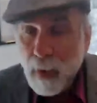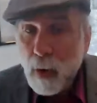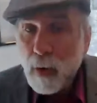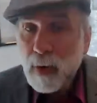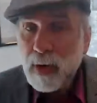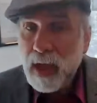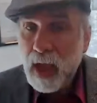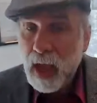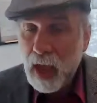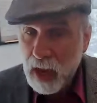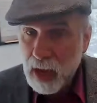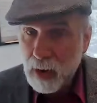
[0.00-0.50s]

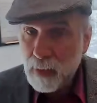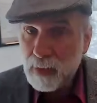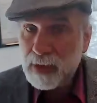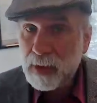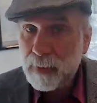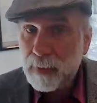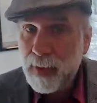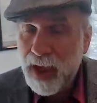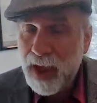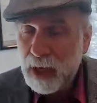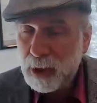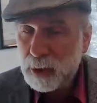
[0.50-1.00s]
okay with
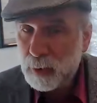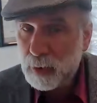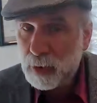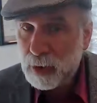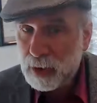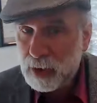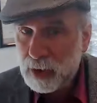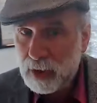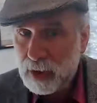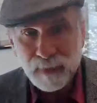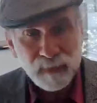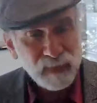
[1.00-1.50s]
a
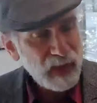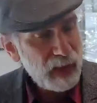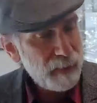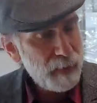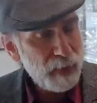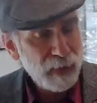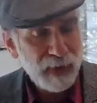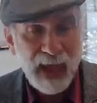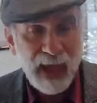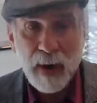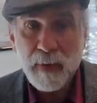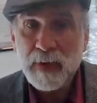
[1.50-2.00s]
patchwork.
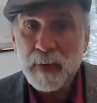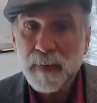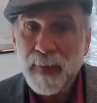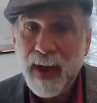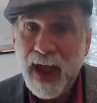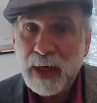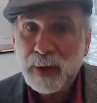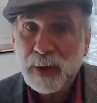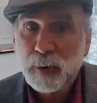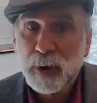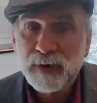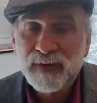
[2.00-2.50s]
I'm okay with a
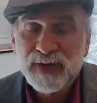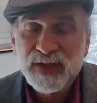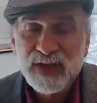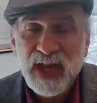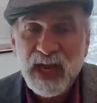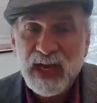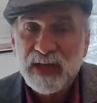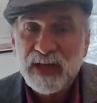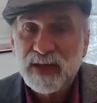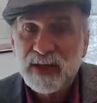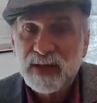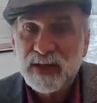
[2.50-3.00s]
patchwork of
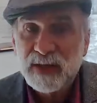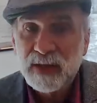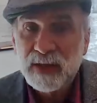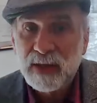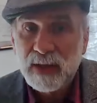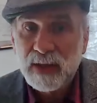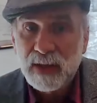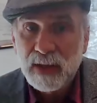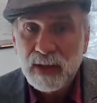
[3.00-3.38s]
states.